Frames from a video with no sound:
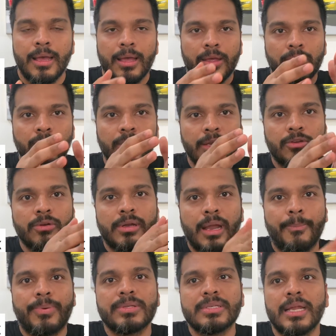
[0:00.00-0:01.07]
You need to
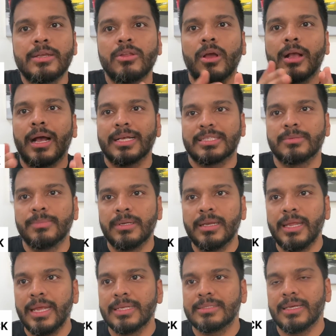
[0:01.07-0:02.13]
represent your customer
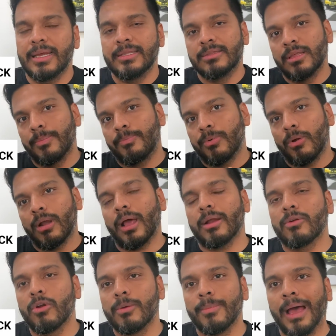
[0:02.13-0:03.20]
needs in the product
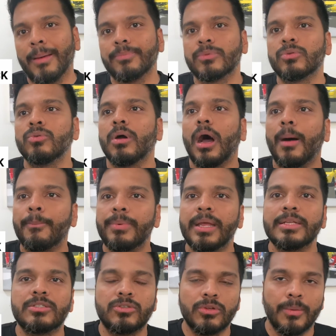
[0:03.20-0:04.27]
roadmap through
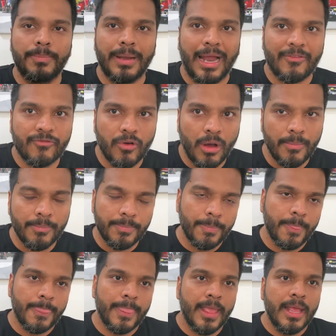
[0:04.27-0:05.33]
updates to your platform.
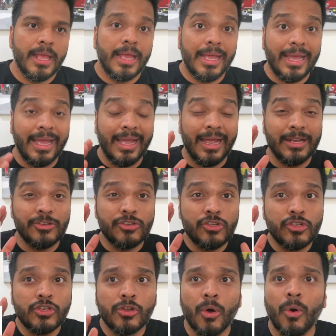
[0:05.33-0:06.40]
It
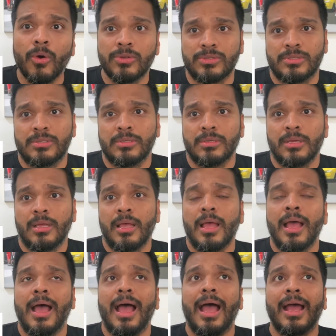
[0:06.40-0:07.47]
shows
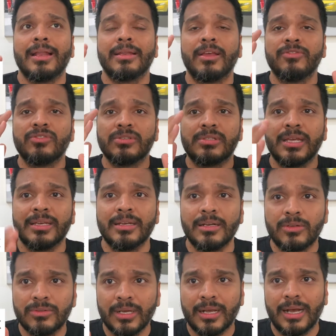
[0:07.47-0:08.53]
and gives a signal
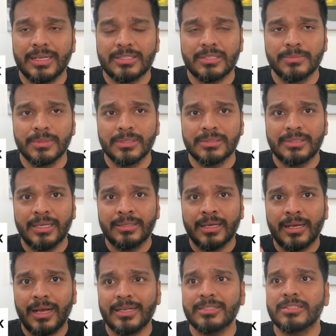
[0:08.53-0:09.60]
to the customers that
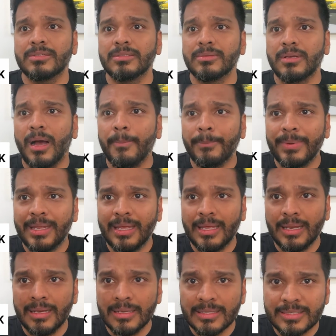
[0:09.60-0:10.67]
the
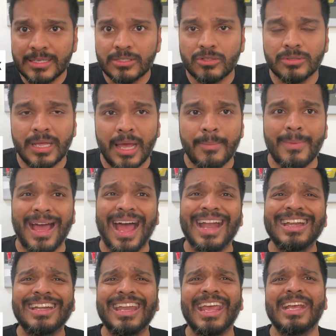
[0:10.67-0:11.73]
company listens to them
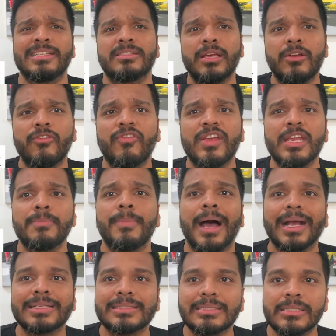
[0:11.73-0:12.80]
and takes their
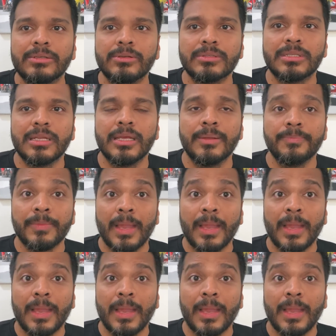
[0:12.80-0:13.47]
feedback seriously.